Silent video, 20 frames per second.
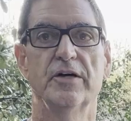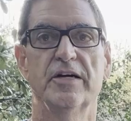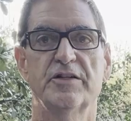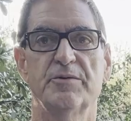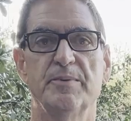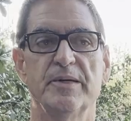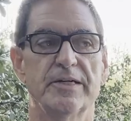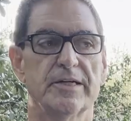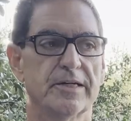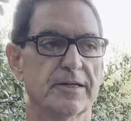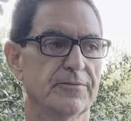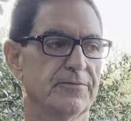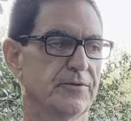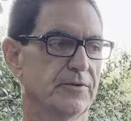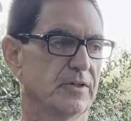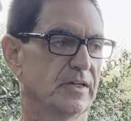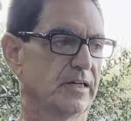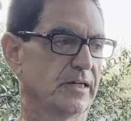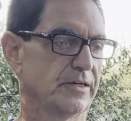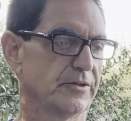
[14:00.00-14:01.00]
have to be
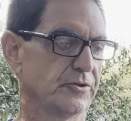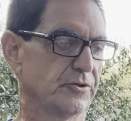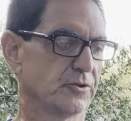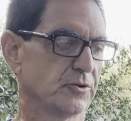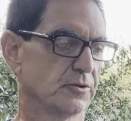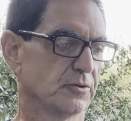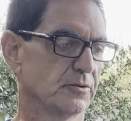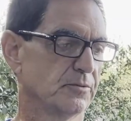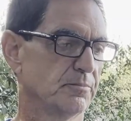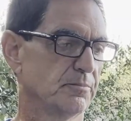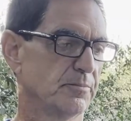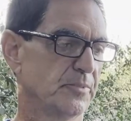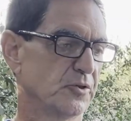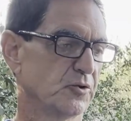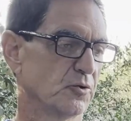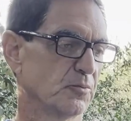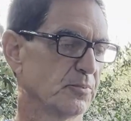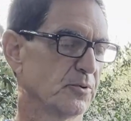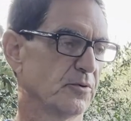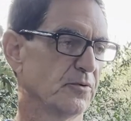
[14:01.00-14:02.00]
careful on your
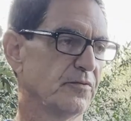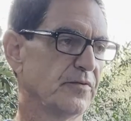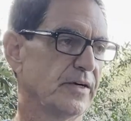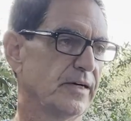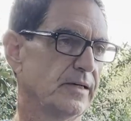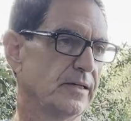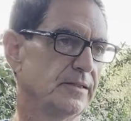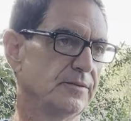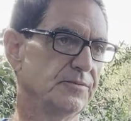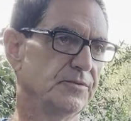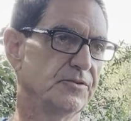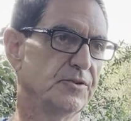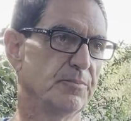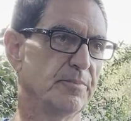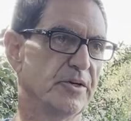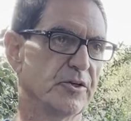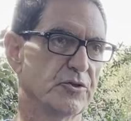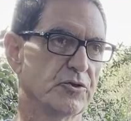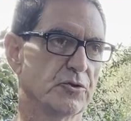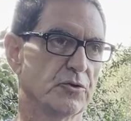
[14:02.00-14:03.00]
mineral profile to
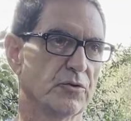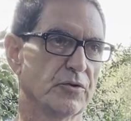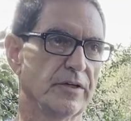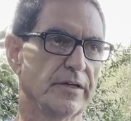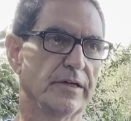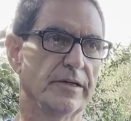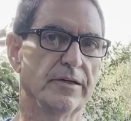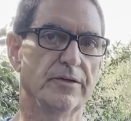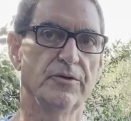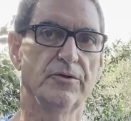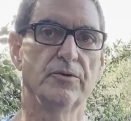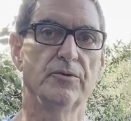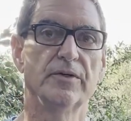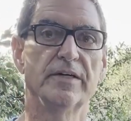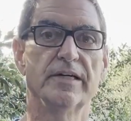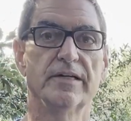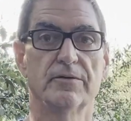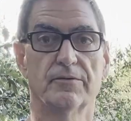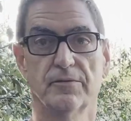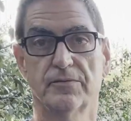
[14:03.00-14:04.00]
make sure that you
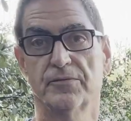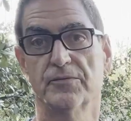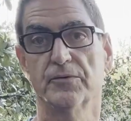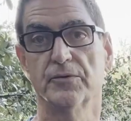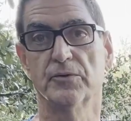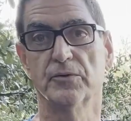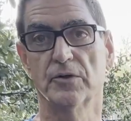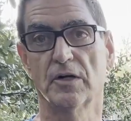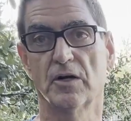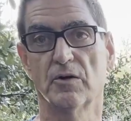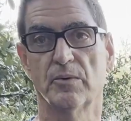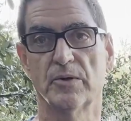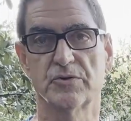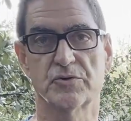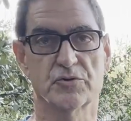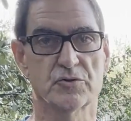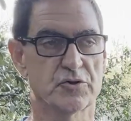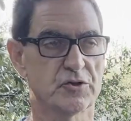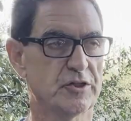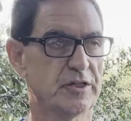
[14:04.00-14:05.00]
get fruit, otherwise
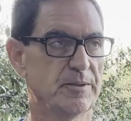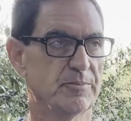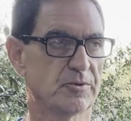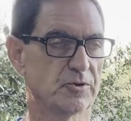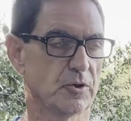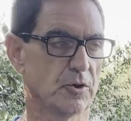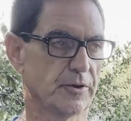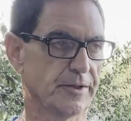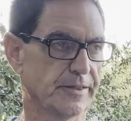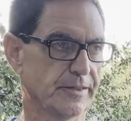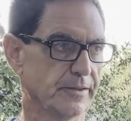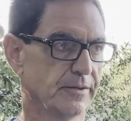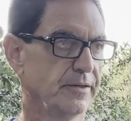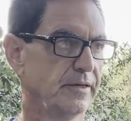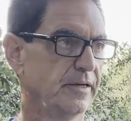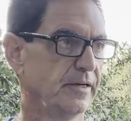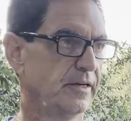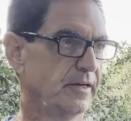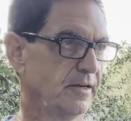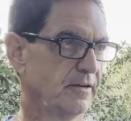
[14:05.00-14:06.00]
they'll just keep growing
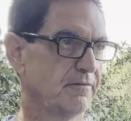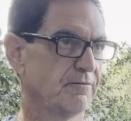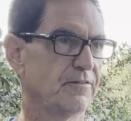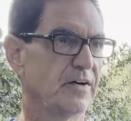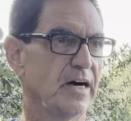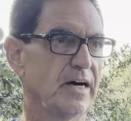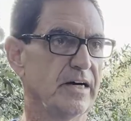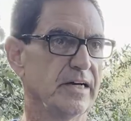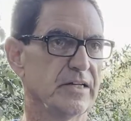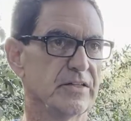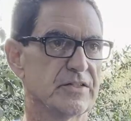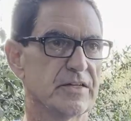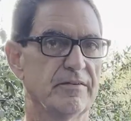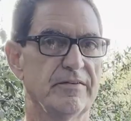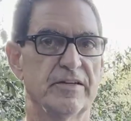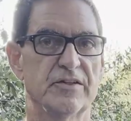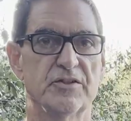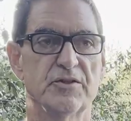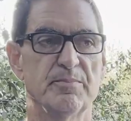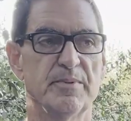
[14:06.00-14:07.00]
vines. I've
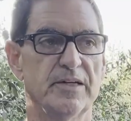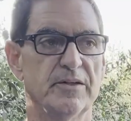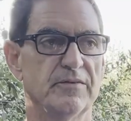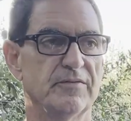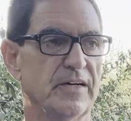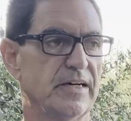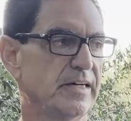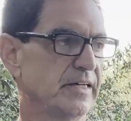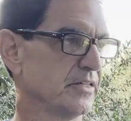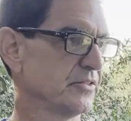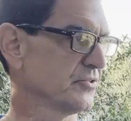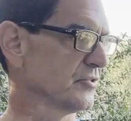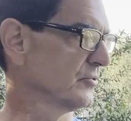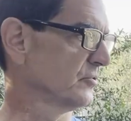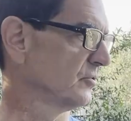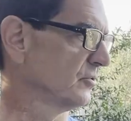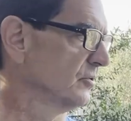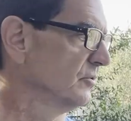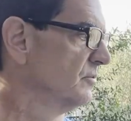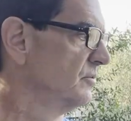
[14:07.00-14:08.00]
had tomato vines that
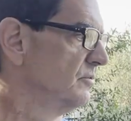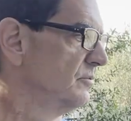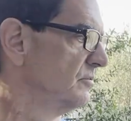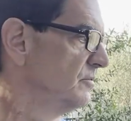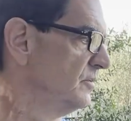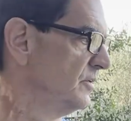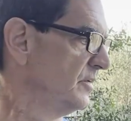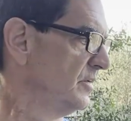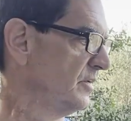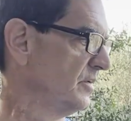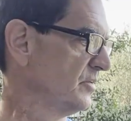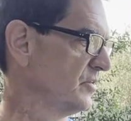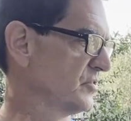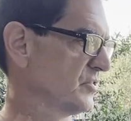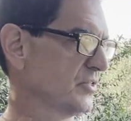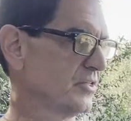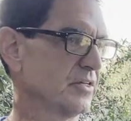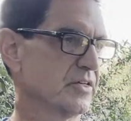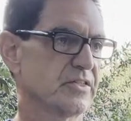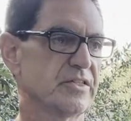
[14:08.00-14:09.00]
are
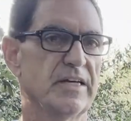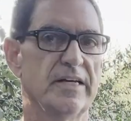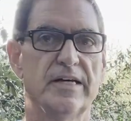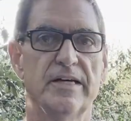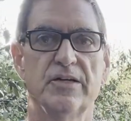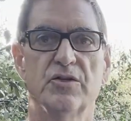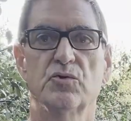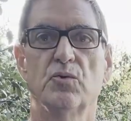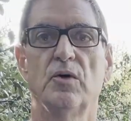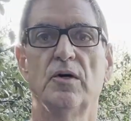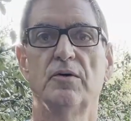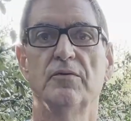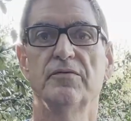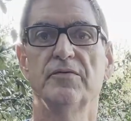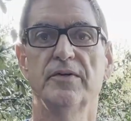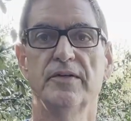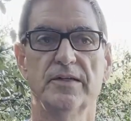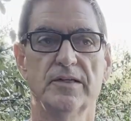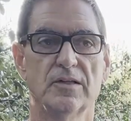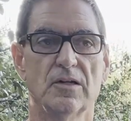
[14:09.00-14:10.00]
6, 8, 12
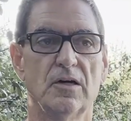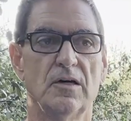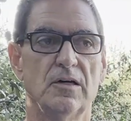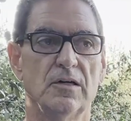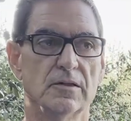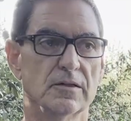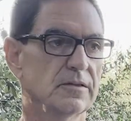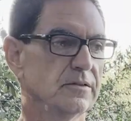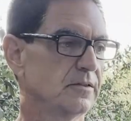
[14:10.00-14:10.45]
feet long,